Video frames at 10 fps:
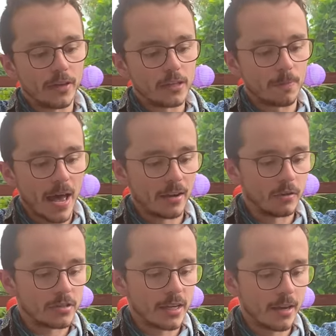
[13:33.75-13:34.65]
these
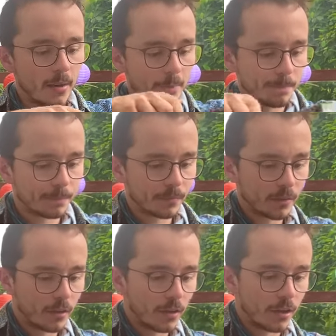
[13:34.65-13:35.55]
panels here,
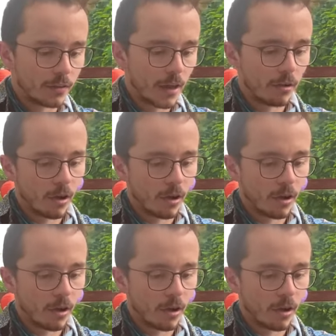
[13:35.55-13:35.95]
there